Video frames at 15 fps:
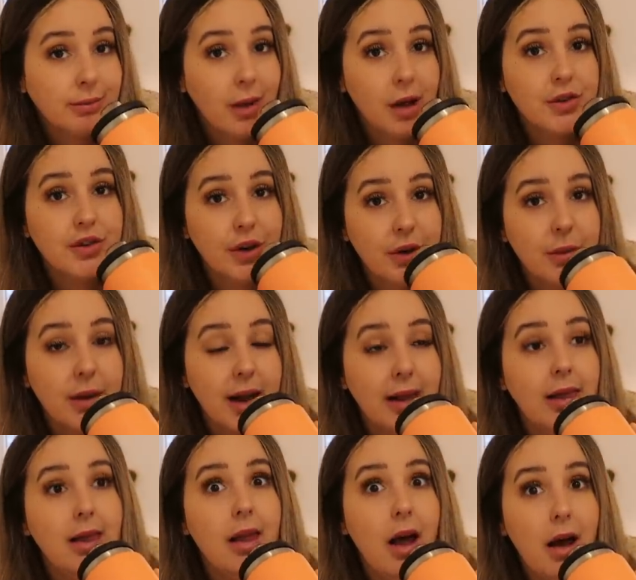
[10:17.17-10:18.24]
I'll show you what I
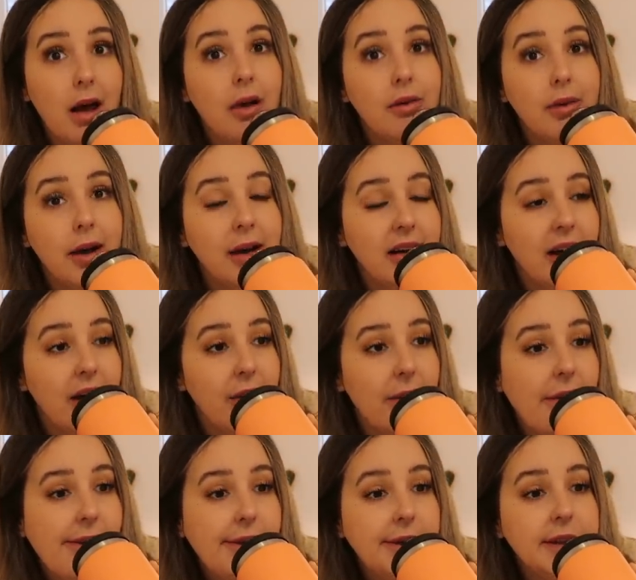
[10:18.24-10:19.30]
love right now
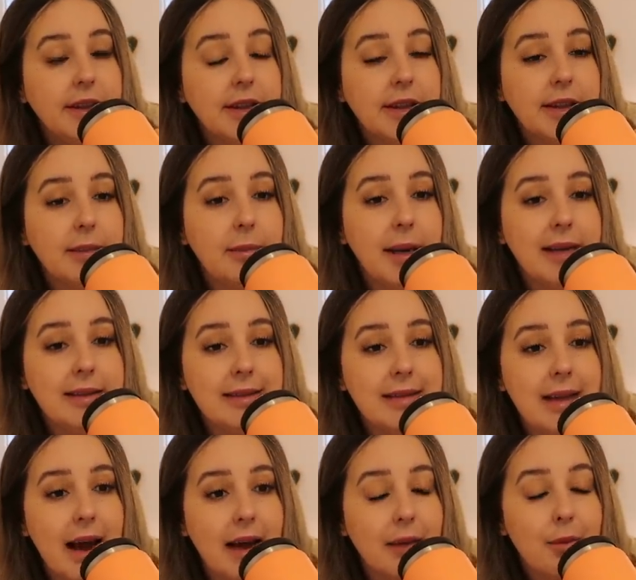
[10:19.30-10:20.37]
in my
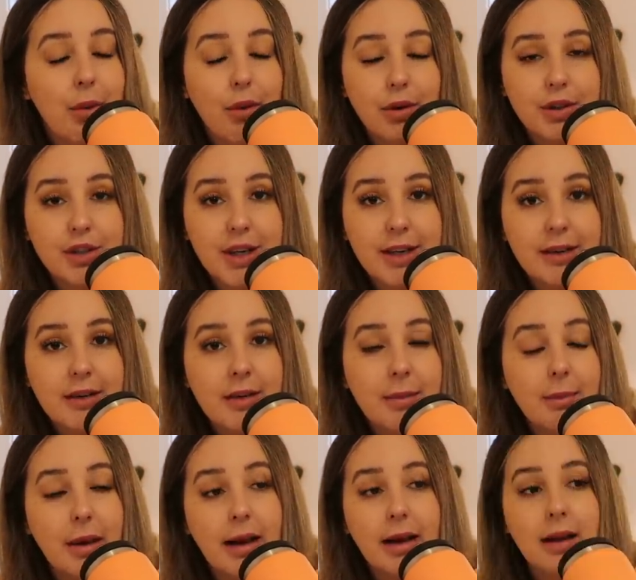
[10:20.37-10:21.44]
snack portion,
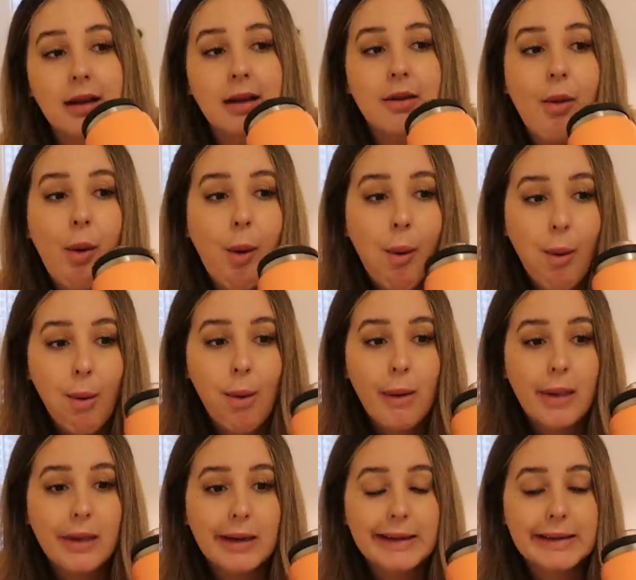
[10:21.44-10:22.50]
but
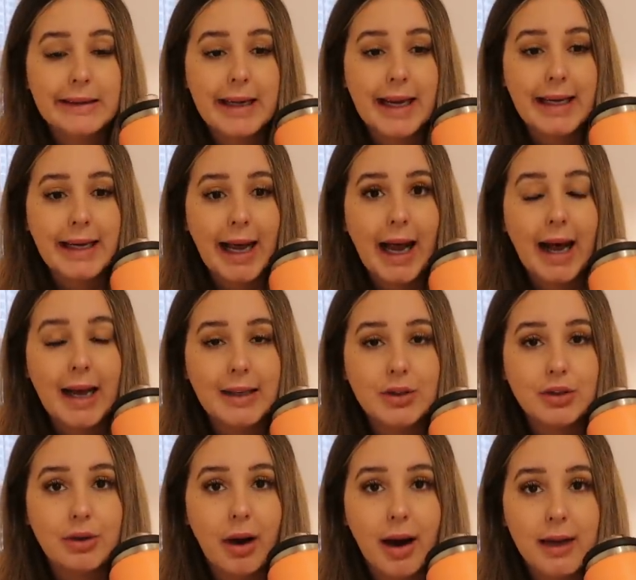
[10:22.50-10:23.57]
throughout the day, yeah, I
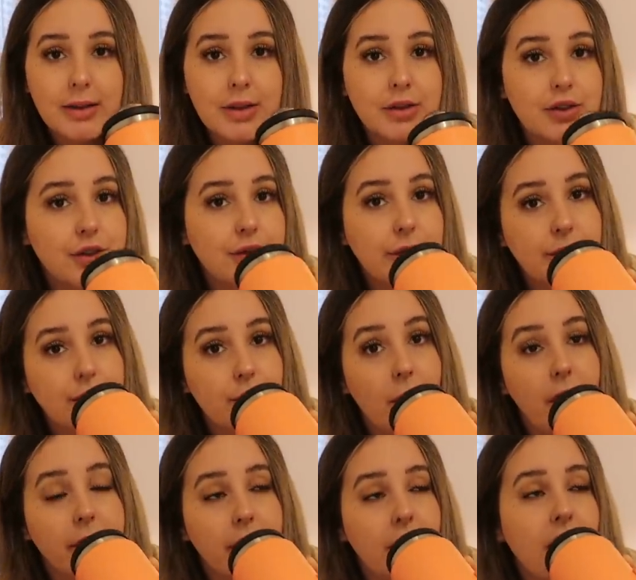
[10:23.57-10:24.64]
try to choose
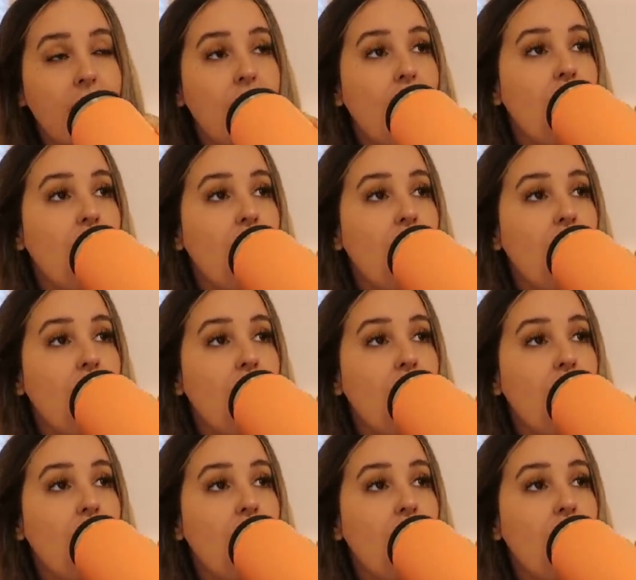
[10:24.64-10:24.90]
water.